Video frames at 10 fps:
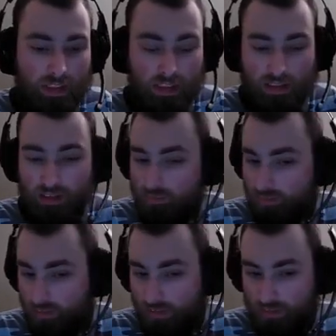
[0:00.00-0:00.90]
And give
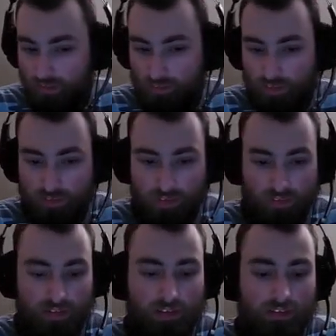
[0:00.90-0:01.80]
credit to uh, and
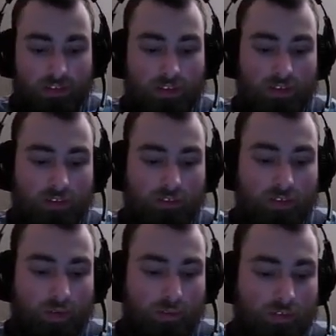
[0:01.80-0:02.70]
Lash Legend for
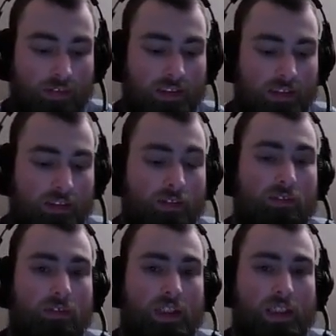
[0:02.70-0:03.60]
improvising on the
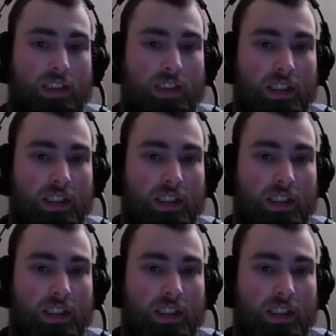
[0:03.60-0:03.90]
fly